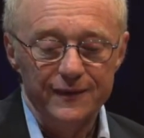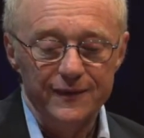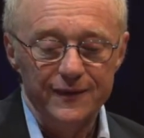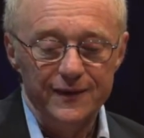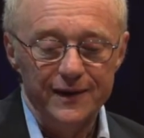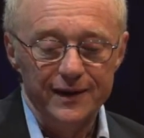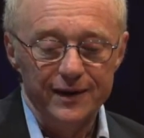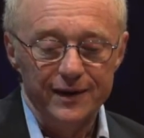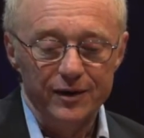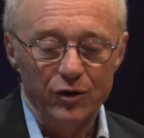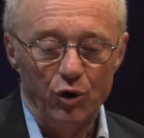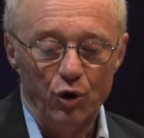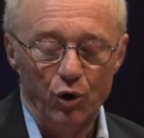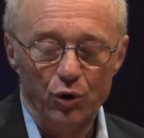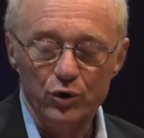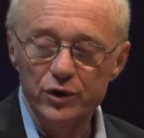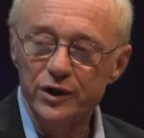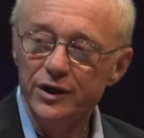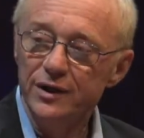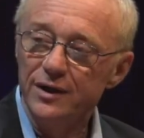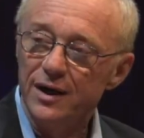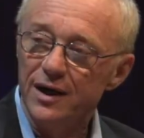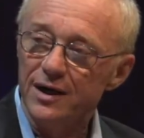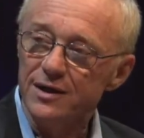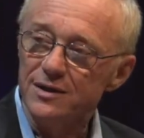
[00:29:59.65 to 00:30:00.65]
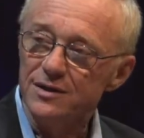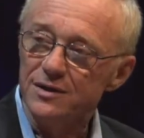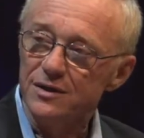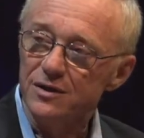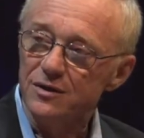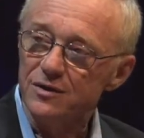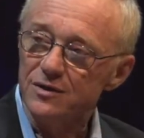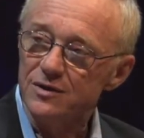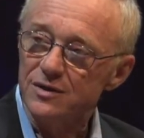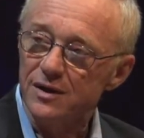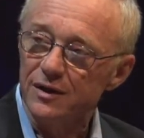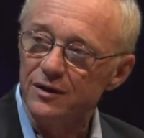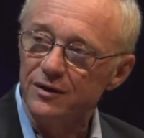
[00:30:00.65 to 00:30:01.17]
the
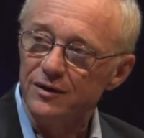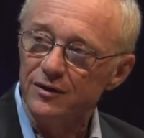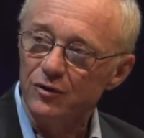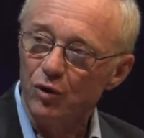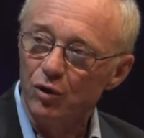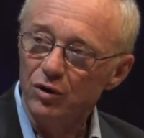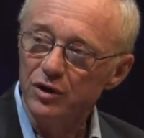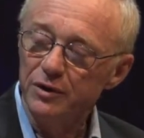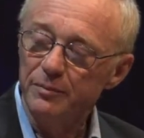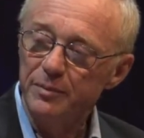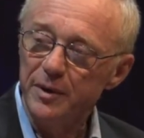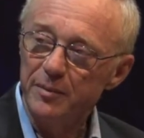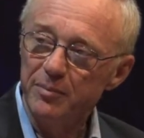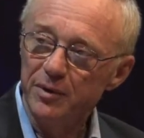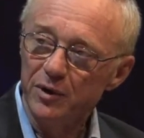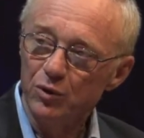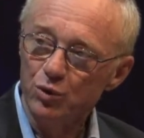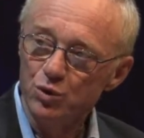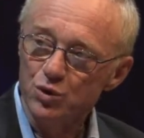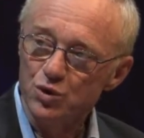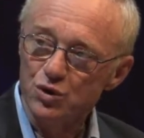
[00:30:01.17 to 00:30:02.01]
organizers and all the people who